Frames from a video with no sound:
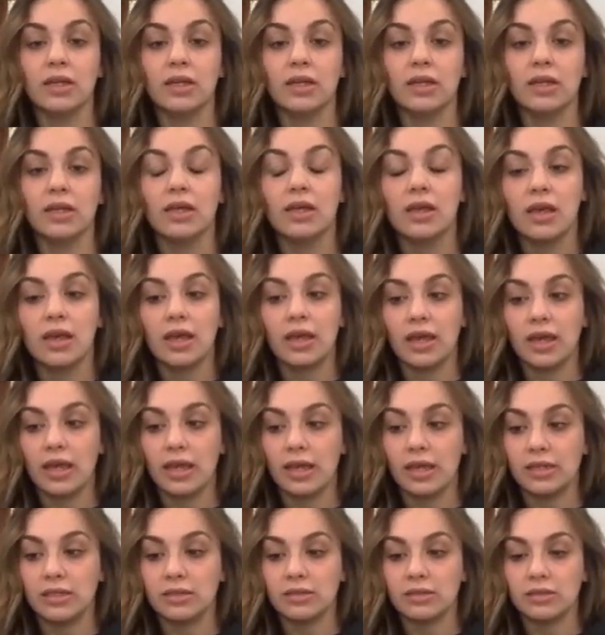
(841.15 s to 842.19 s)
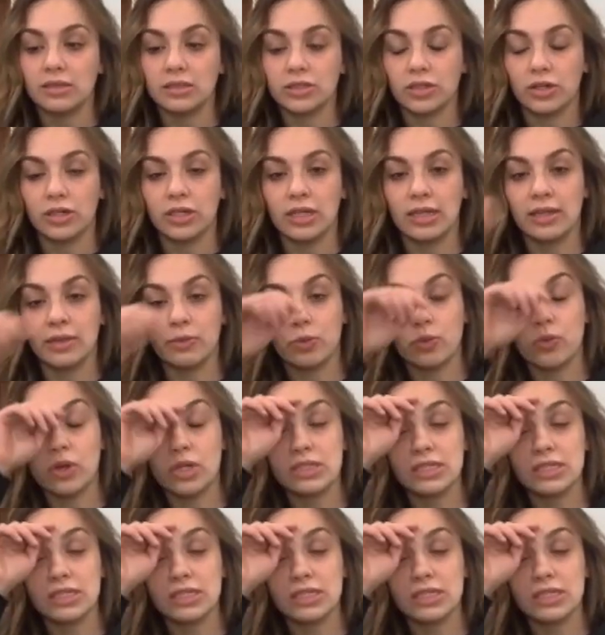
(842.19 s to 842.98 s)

And then once I